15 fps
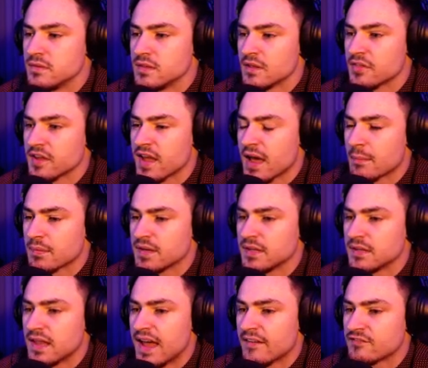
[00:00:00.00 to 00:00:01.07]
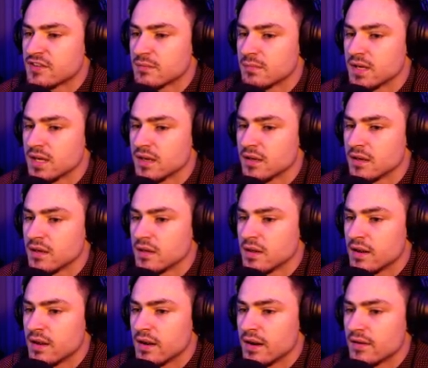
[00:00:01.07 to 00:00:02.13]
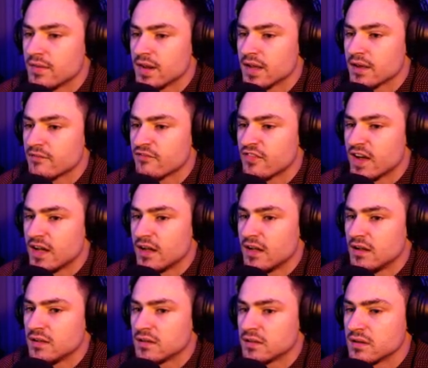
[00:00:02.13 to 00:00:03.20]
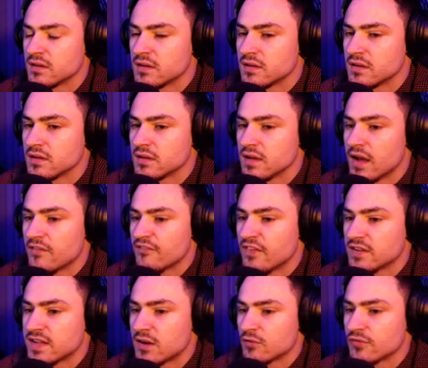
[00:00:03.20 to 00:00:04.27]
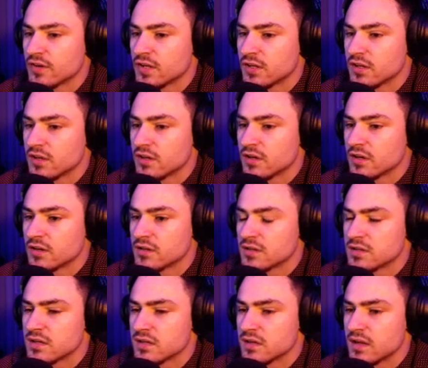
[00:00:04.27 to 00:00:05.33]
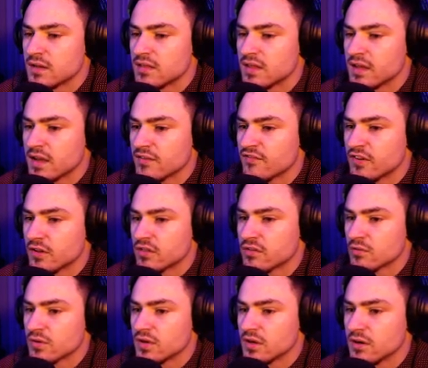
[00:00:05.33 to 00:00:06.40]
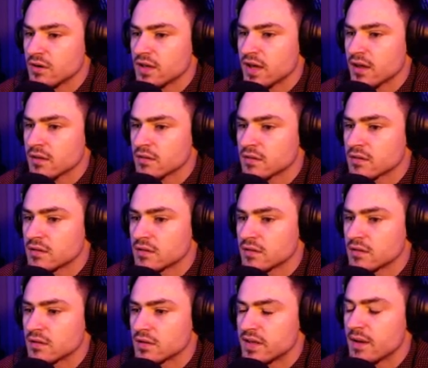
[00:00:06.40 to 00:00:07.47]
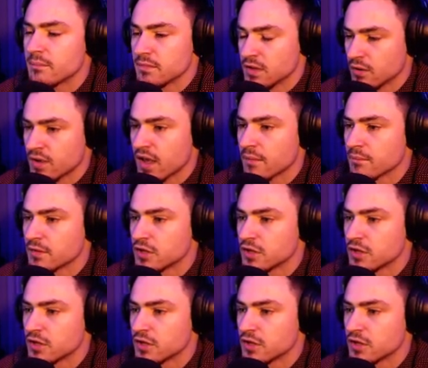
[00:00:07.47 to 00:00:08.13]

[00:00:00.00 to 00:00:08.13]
Nothing happened. He laughed at me. And then I fell. I fell down over here. I think I fell through here, yeah? Yep, okay.